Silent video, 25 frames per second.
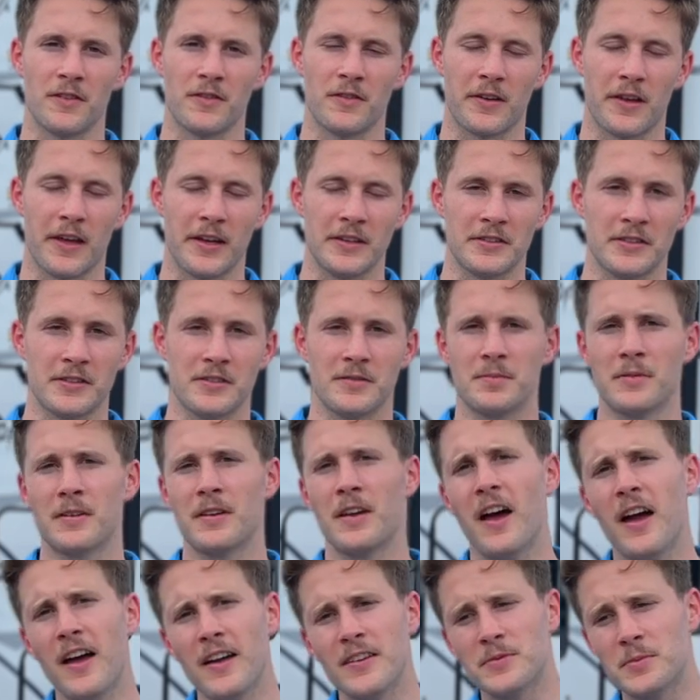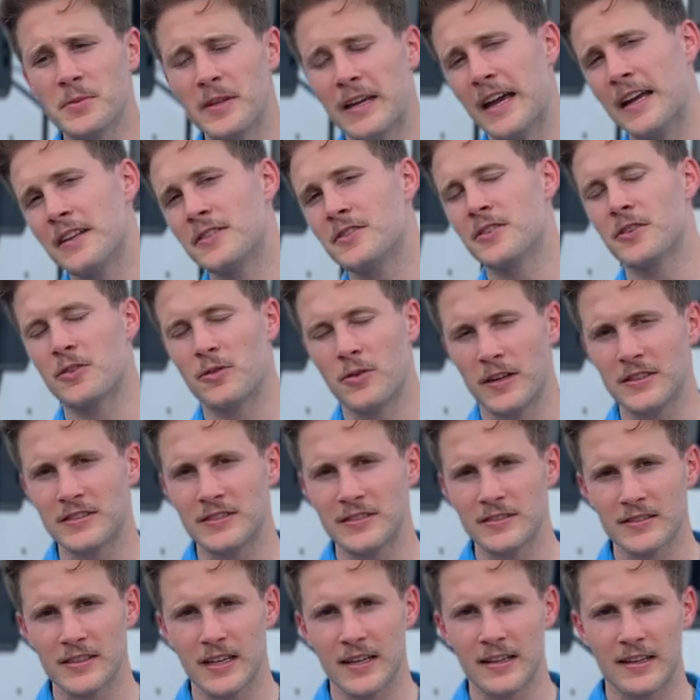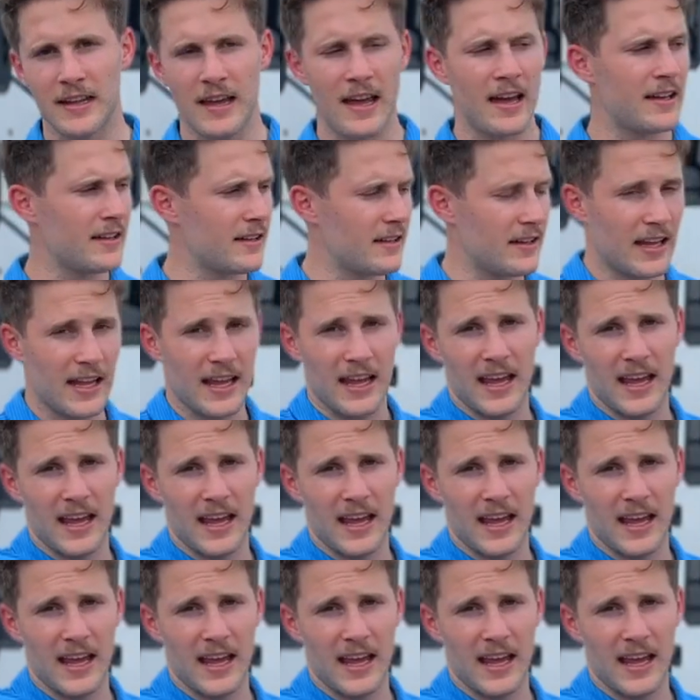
notifications because we answer questions like that